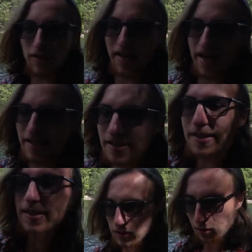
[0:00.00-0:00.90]
days,
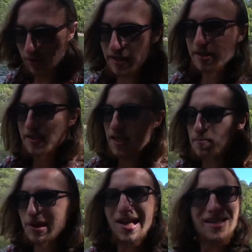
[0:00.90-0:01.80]
so we'll get to see
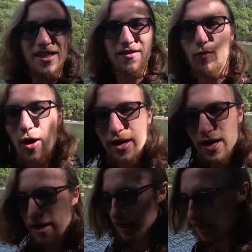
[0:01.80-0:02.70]
plenty of what
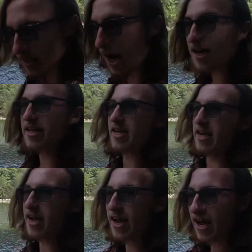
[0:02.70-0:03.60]
Kentucky
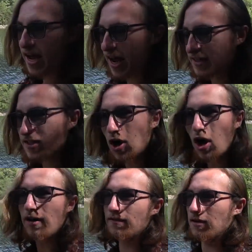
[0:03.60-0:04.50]
has to
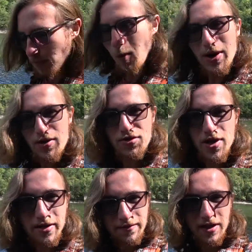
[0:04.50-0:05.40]
offer. But what do you
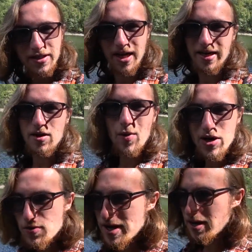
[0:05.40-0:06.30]
think of Kentucky when
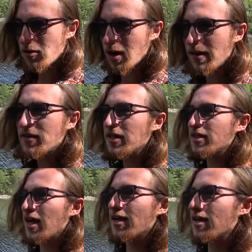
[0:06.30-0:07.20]
you hear of
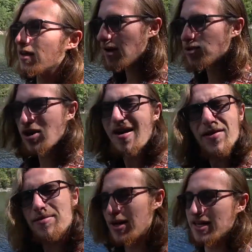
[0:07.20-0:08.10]
Kentucky? sure
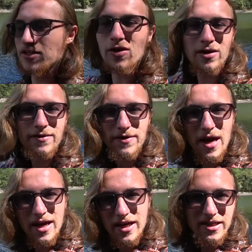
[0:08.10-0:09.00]
everybody has heard of
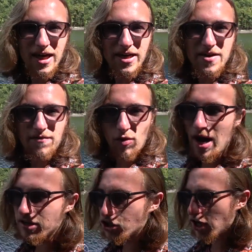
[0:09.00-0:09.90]
Kentucky
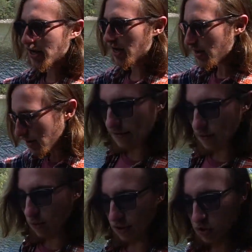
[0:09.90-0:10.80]
Fried Chicken.
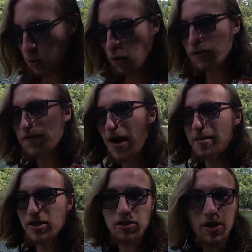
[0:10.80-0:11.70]
course, world
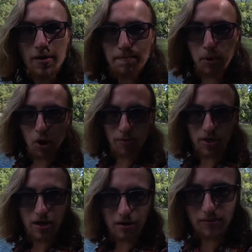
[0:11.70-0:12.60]
famous bourbon
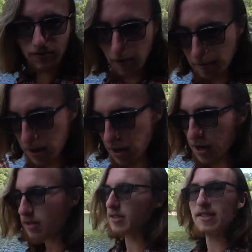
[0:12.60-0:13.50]
comes from
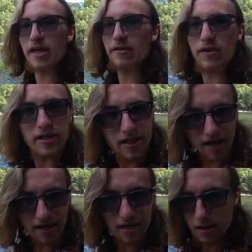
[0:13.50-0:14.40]
the state of
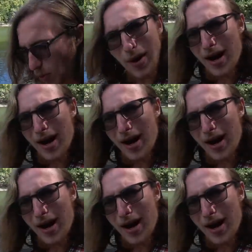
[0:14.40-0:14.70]
Kentucky. But what